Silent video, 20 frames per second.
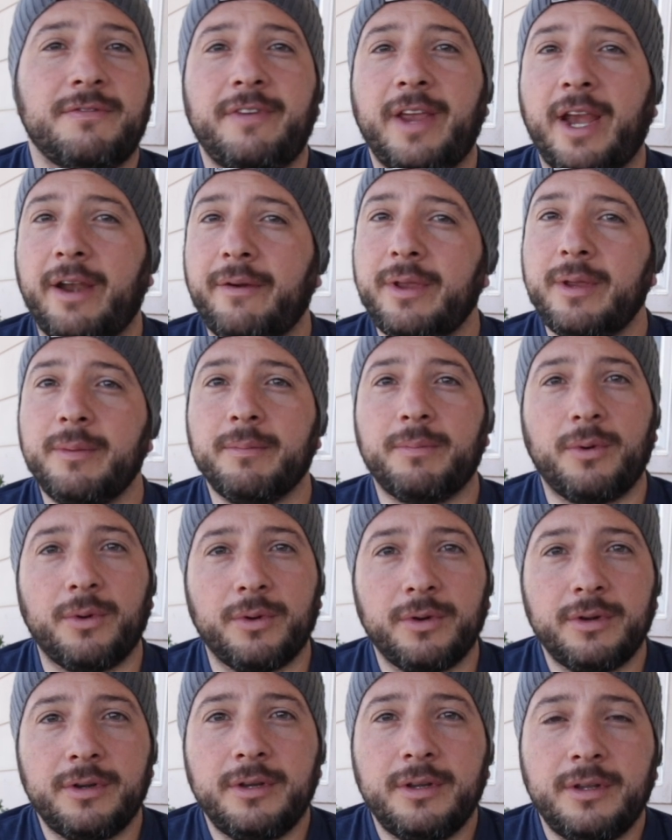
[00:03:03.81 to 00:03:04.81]
very
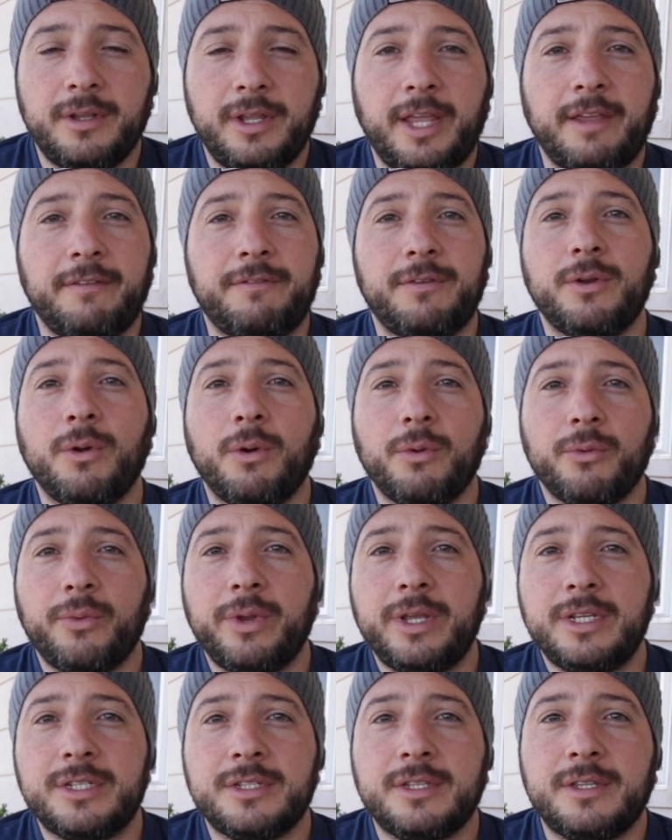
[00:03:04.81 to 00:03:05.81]
important. If you don't
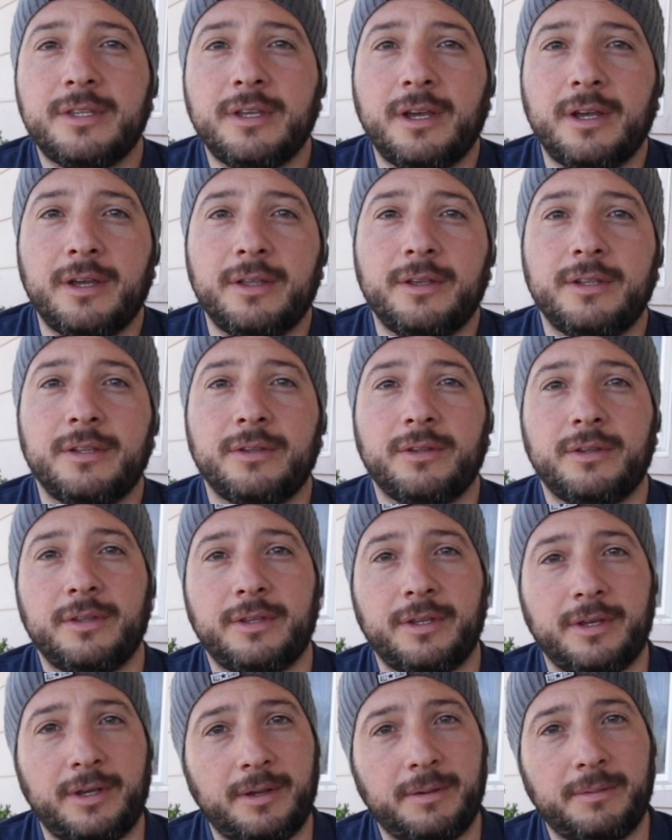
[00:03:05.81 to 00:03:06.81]
reach the
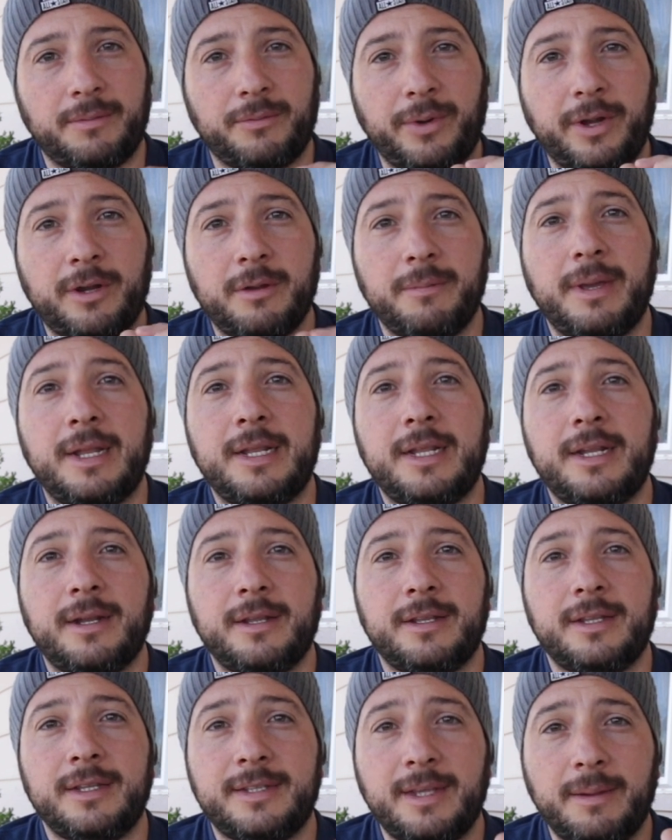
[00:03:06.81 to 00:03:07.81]

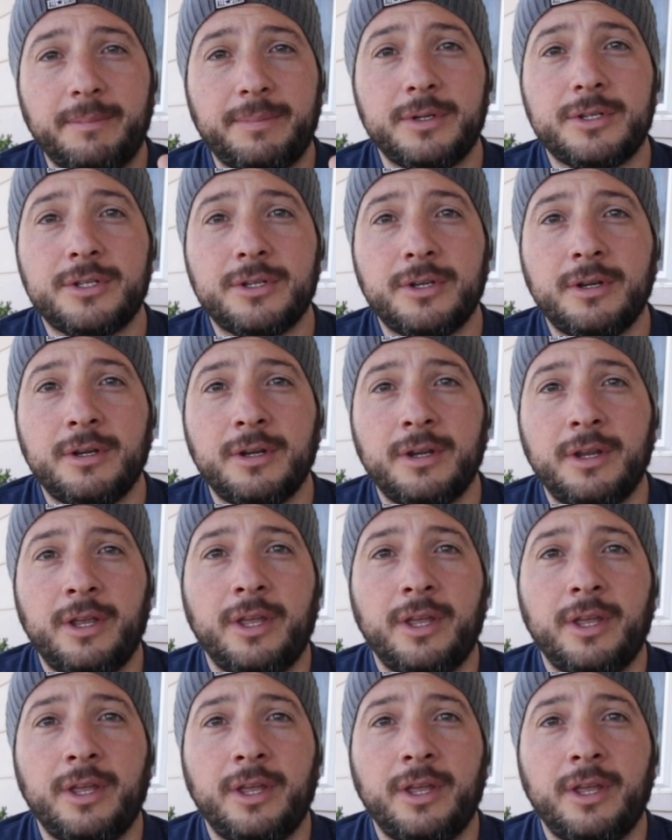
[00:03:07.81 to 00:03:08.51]
recommended temperature,